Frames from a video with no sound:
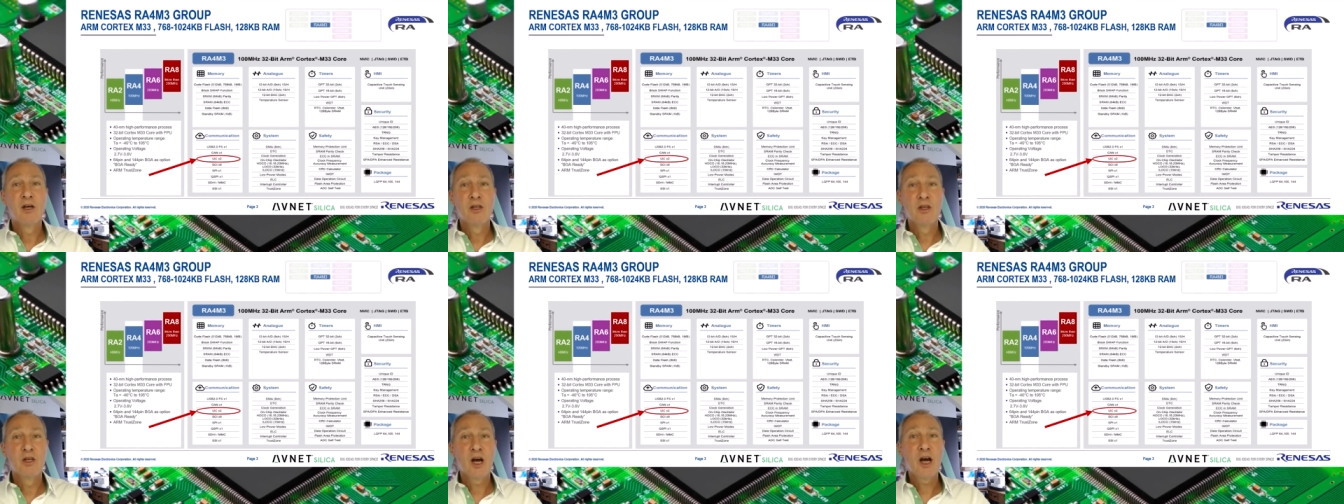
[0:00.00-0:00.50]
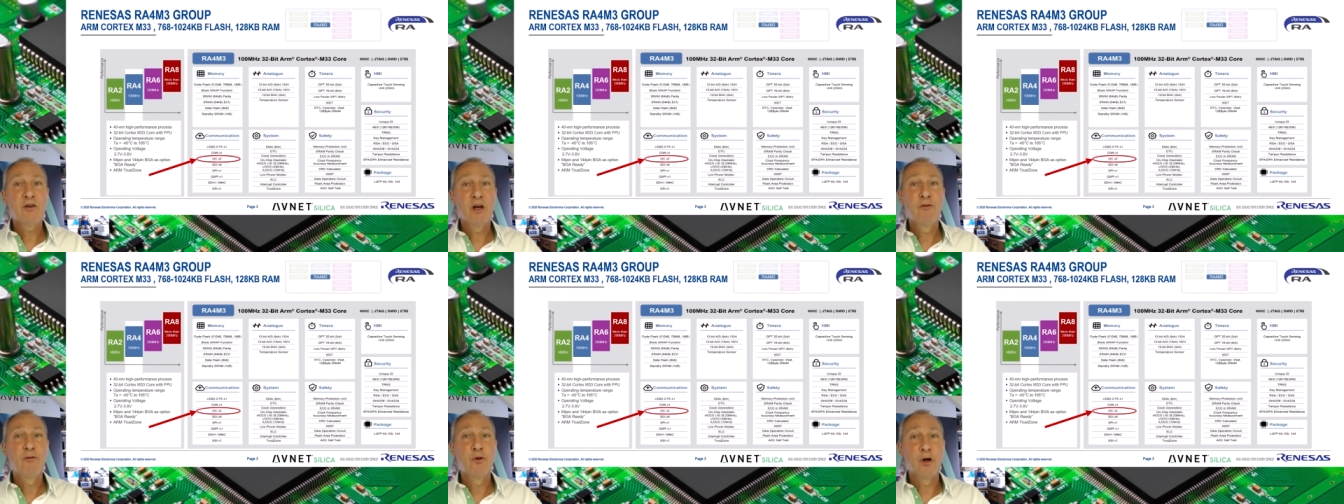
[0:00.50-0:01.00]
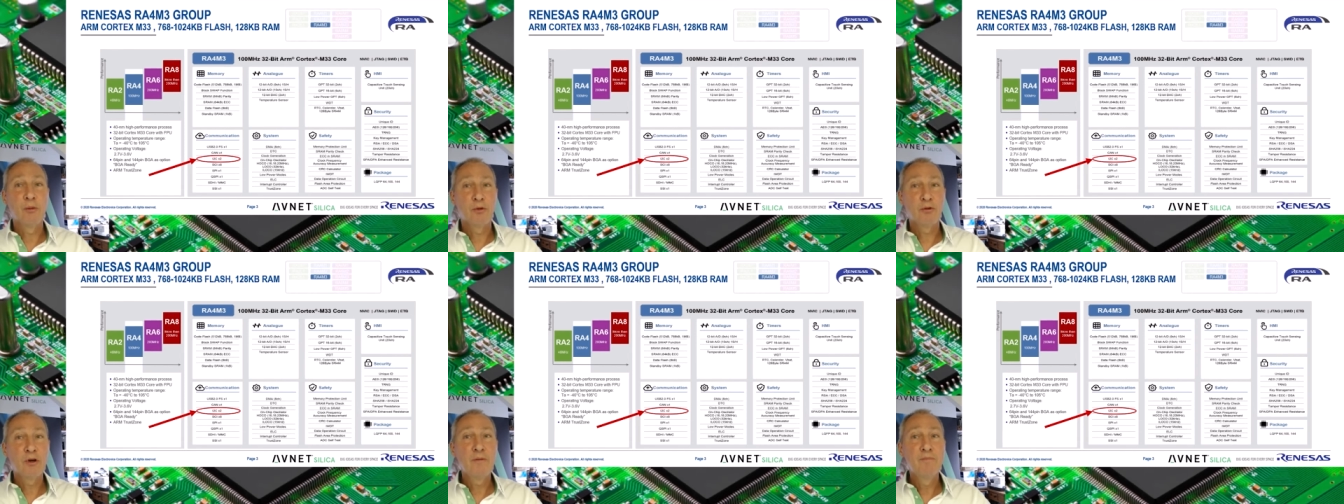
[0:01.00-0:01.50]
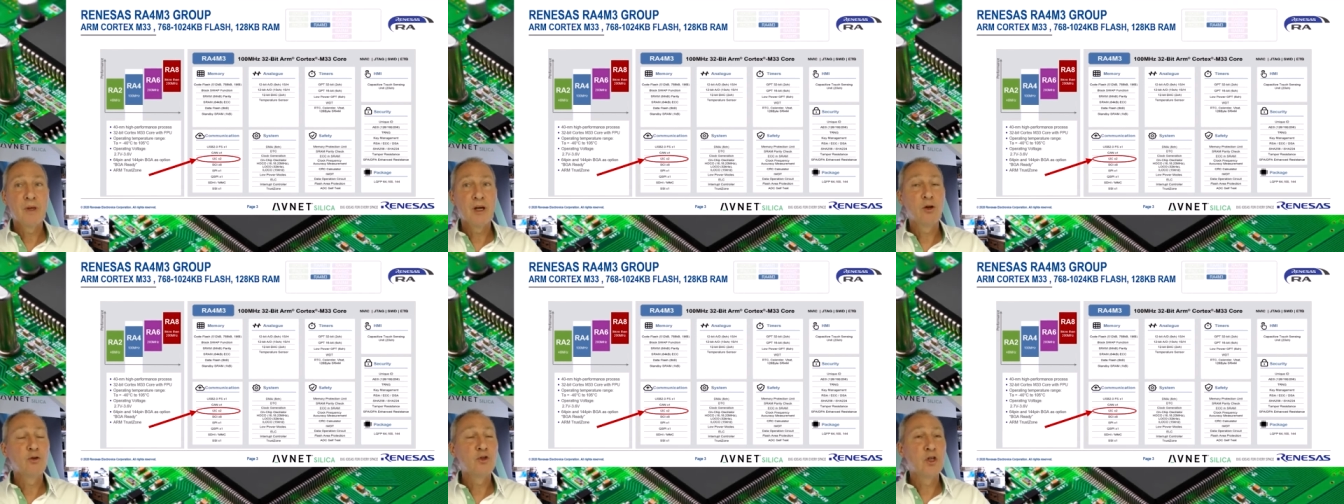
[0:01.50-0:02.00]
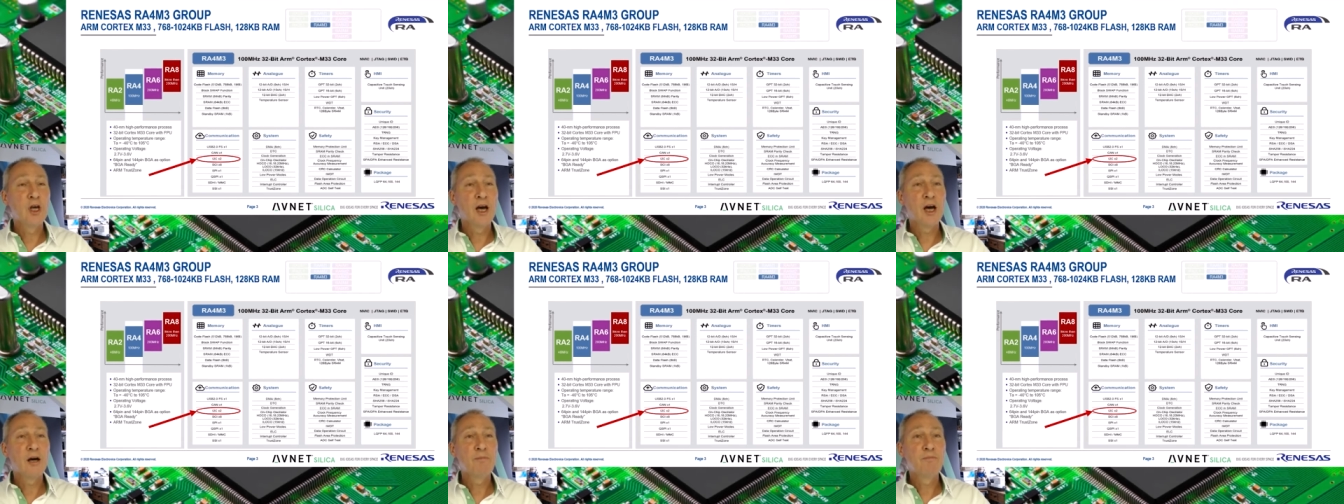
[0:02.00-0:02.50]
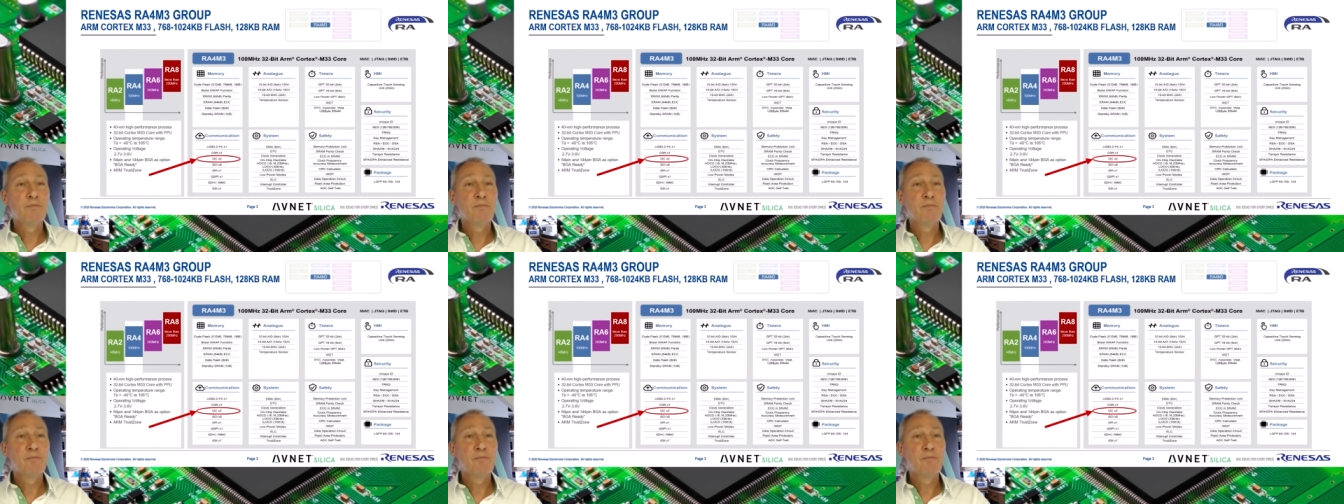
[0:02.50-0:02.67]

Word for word: The R A four M three includes the ARM